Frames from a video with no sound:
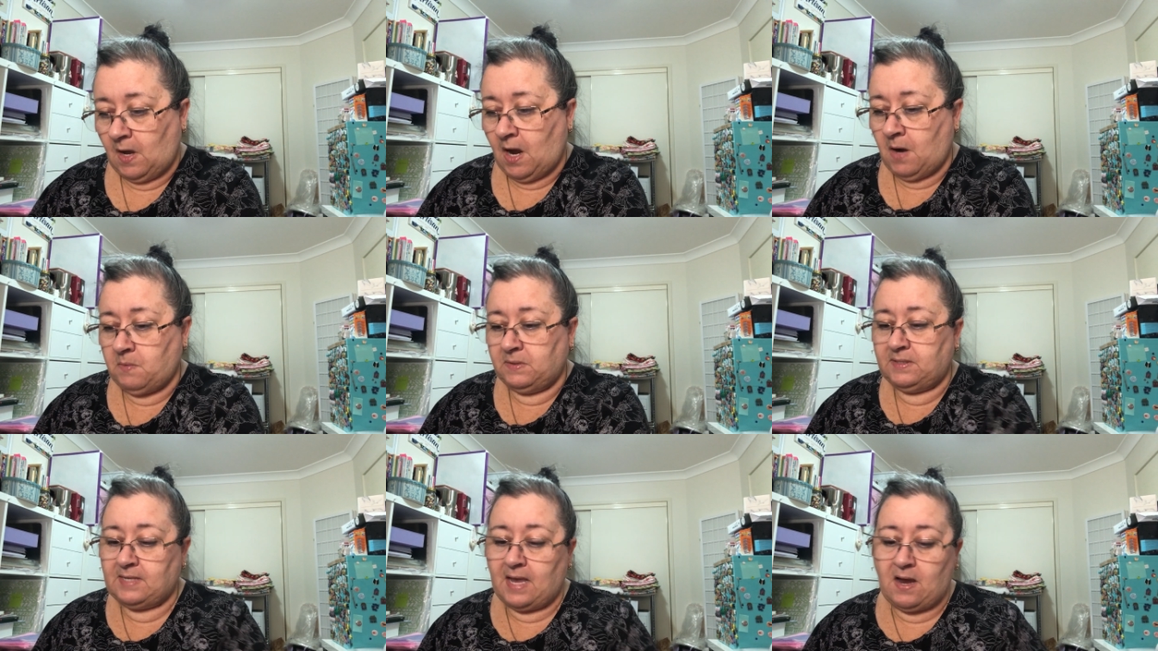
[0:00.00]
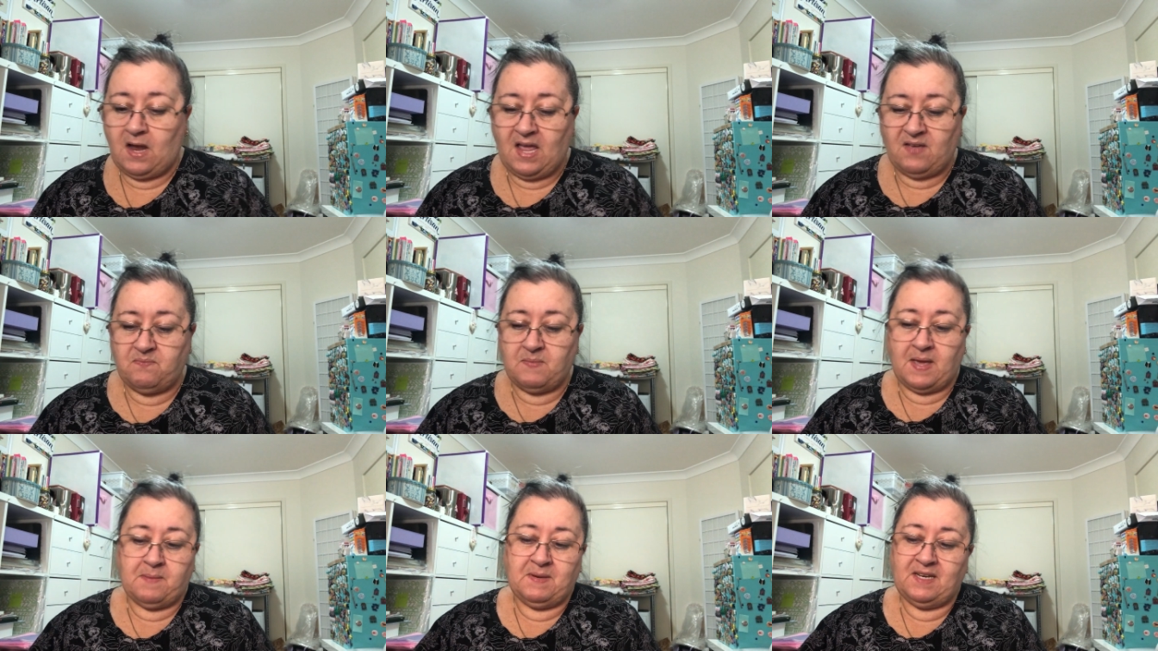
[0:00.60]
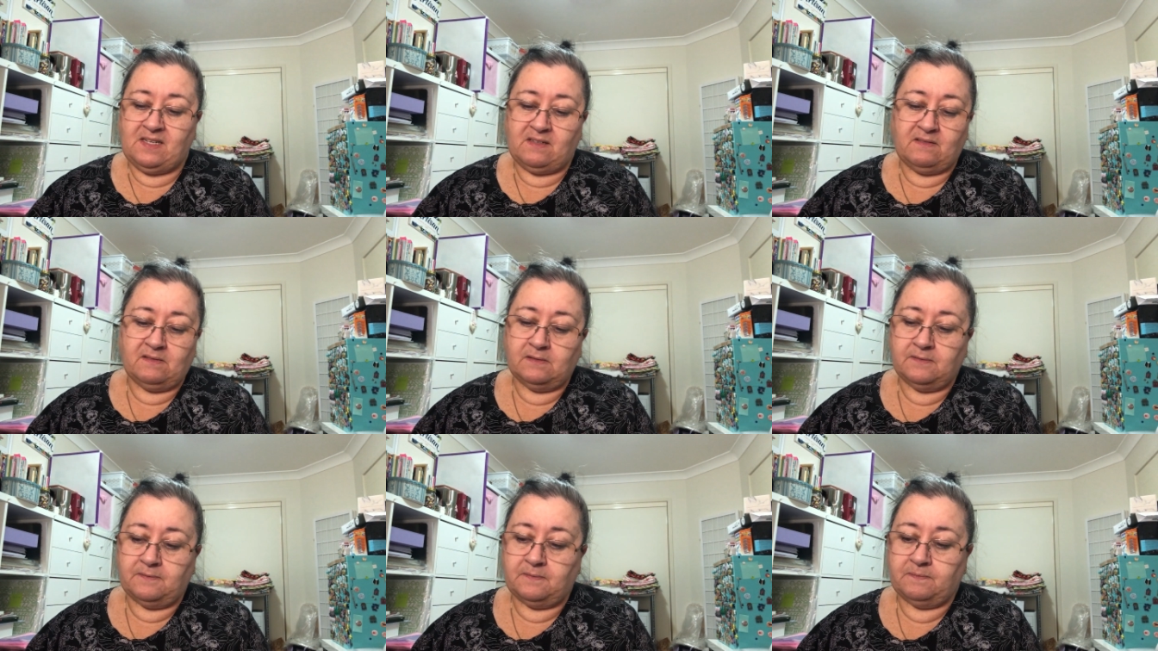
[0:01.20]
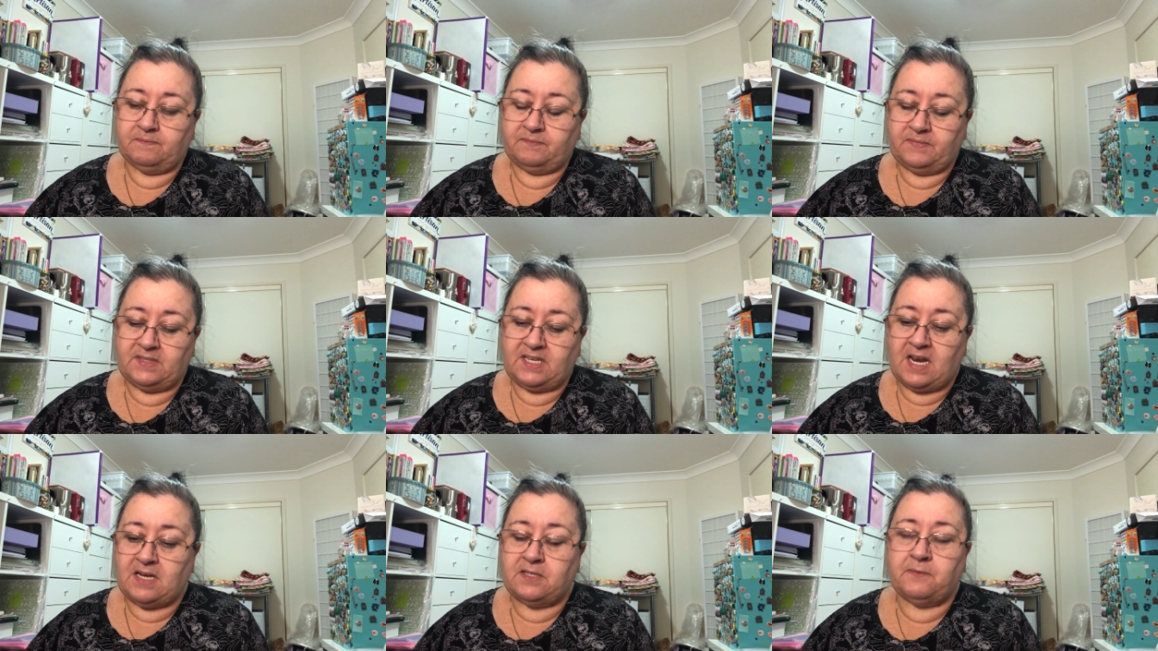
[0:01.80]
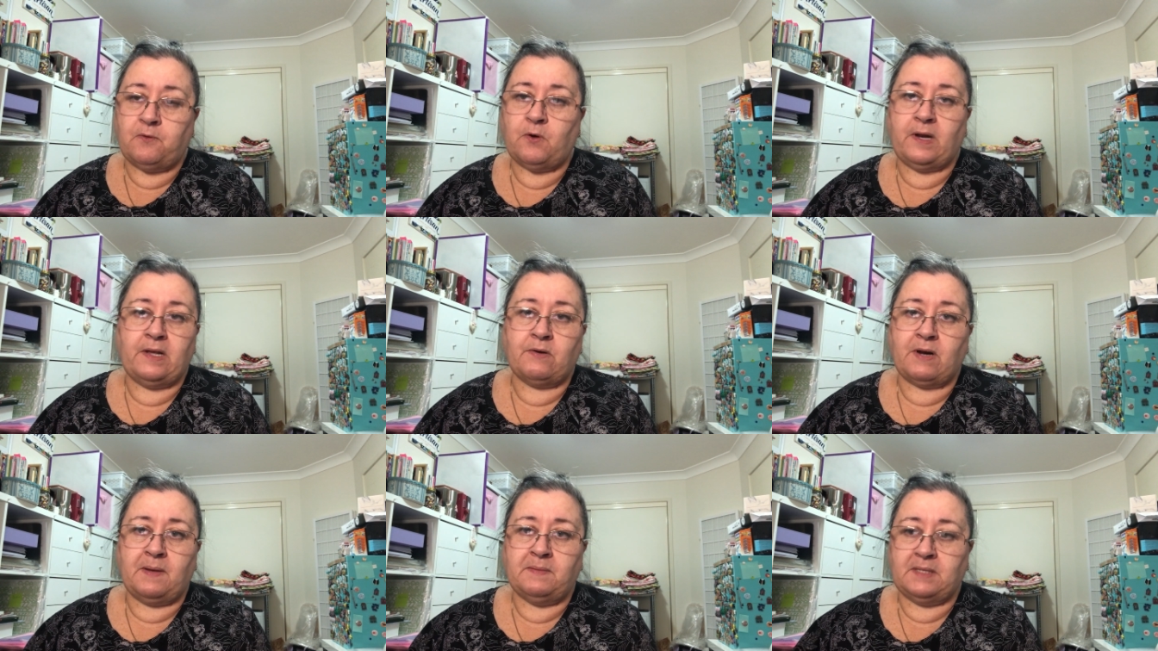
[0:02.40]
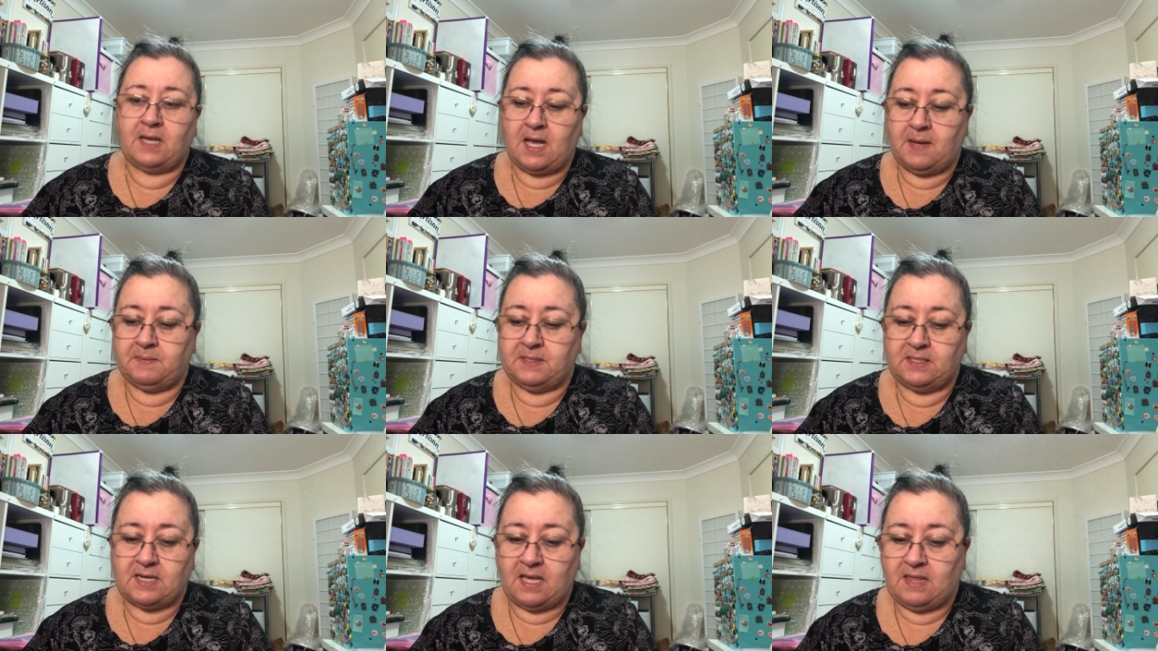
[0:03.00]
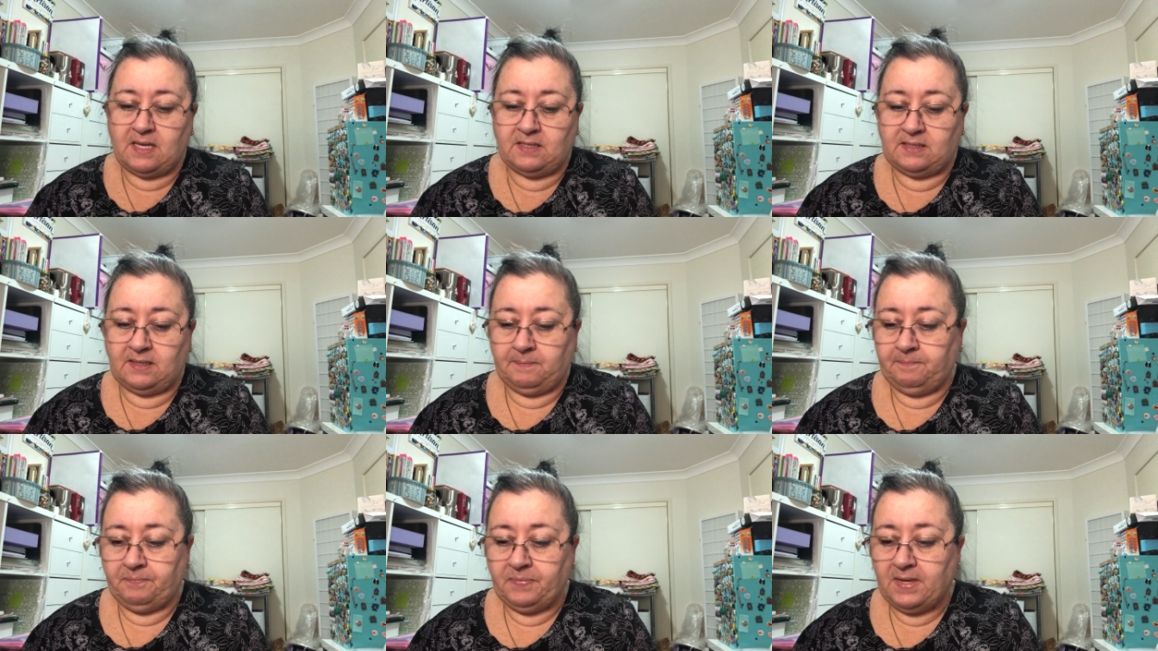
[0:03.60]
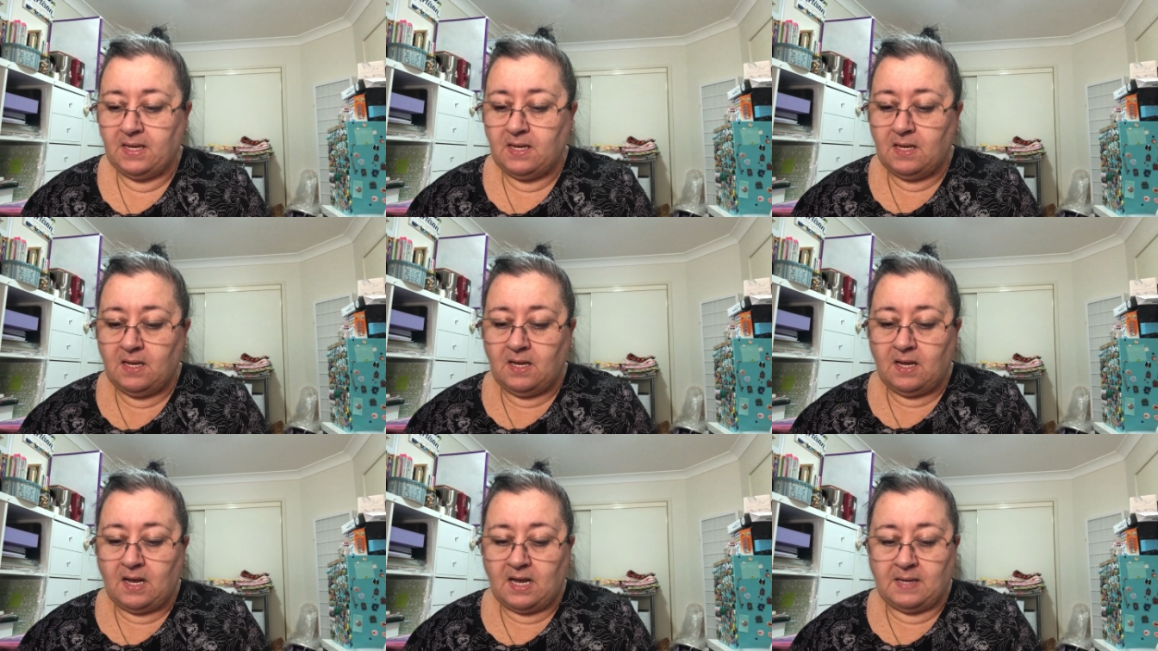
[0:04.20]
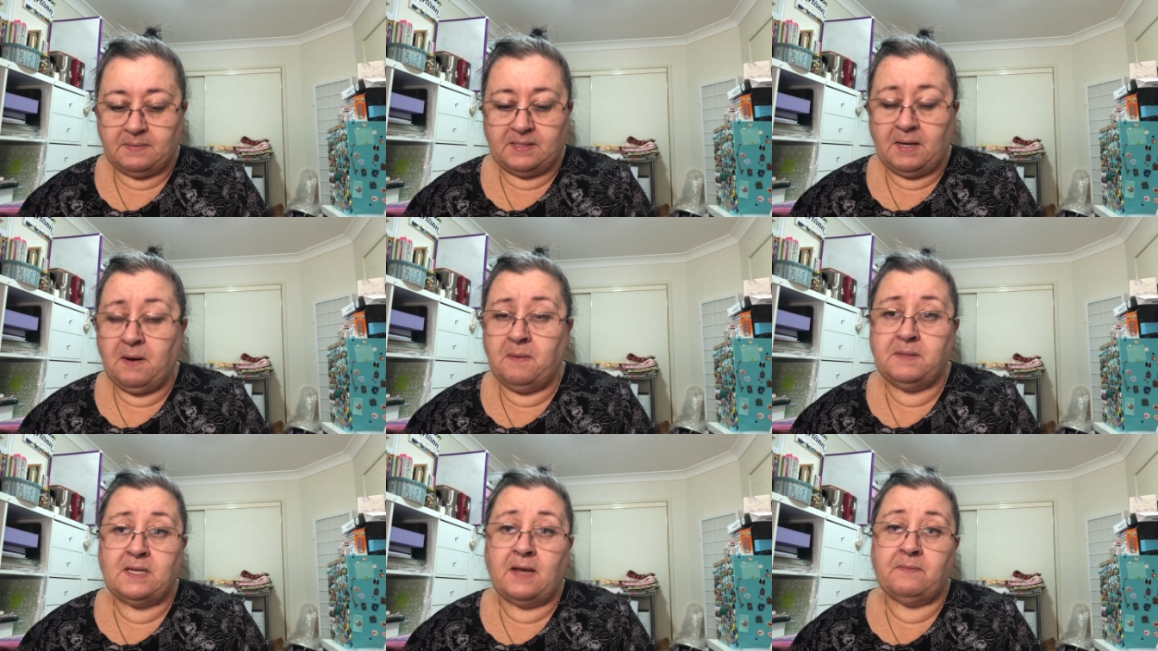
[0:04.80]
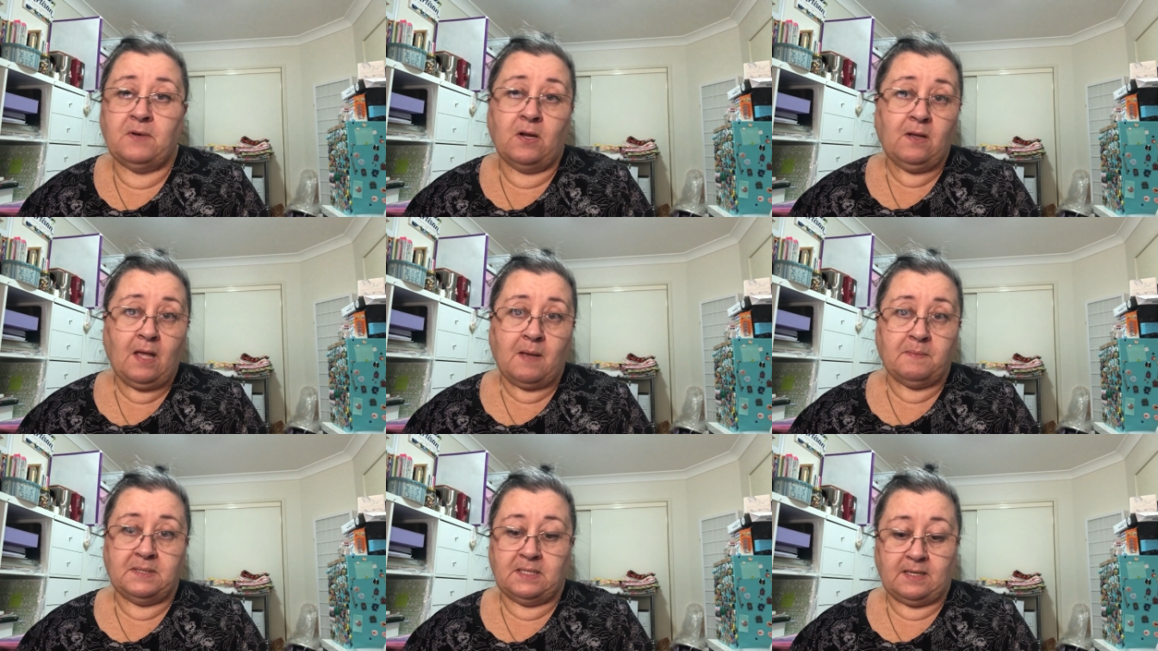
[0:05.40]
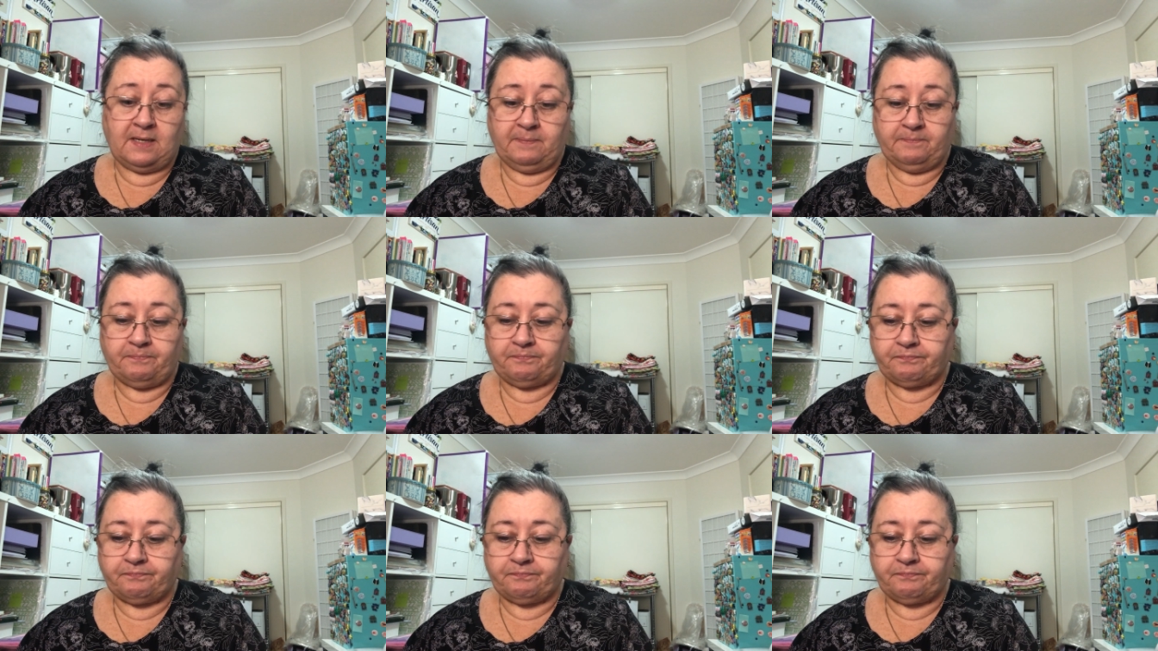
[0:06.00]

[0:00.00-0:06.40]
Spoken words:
I would say I have maybe 10 to 14 grams of carbs a day, that's it. Sometimes I have no carbs a day.